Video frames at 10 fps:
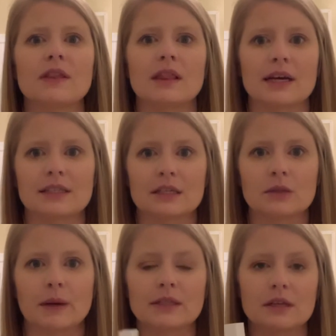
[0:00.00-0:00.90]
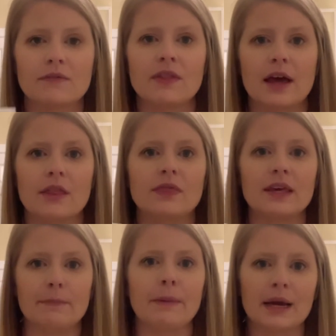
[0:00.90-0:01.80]
less expensive than the
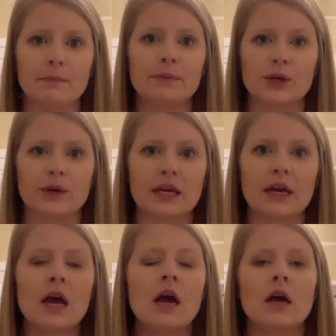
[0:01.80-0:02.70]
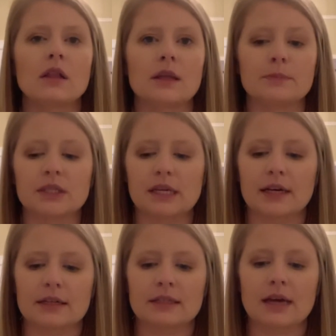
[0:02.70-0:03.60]
VIB Beauty
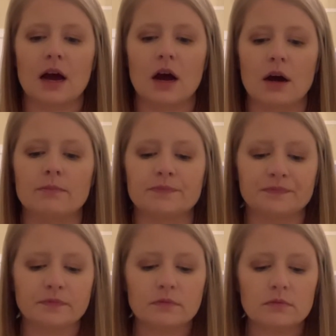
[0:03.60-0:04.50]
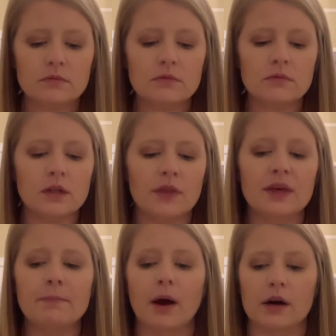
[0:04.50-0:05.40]
lipsticks, the
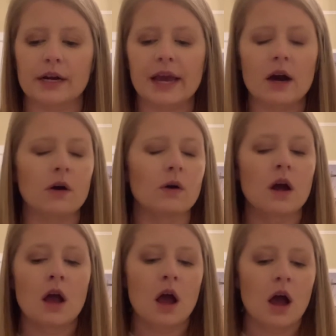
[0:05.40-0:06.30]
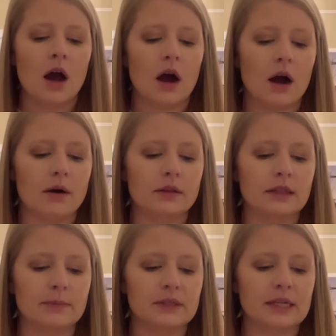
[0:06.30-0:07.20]
Mario
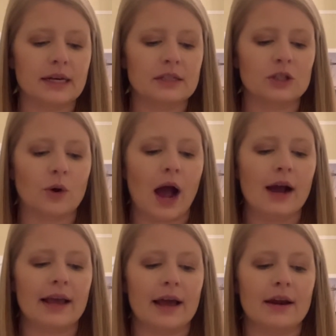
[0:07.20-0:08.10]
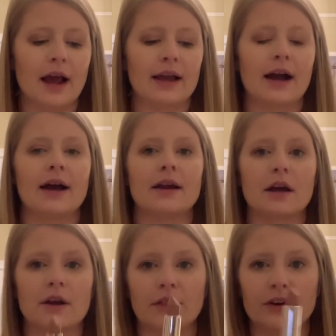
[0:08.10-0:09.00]
lipstick. So again, I got
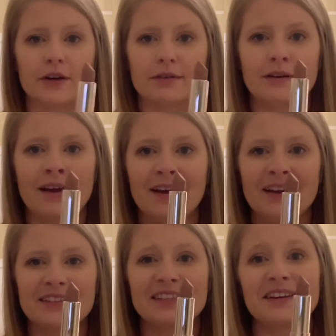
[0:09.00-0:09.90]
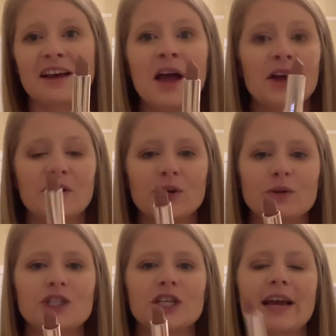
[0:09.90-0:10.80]
another, it's a nude
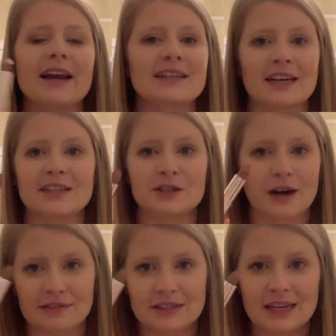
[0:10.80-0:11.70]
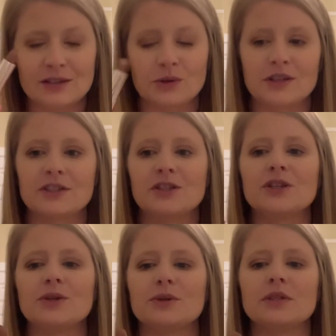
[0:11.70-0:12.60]
shade. I tend to gravitate towards
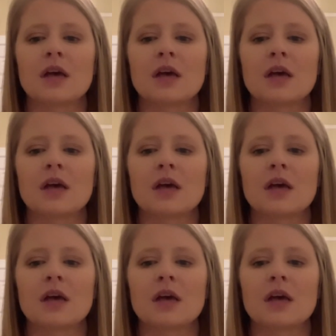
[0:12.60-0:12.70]
nudes,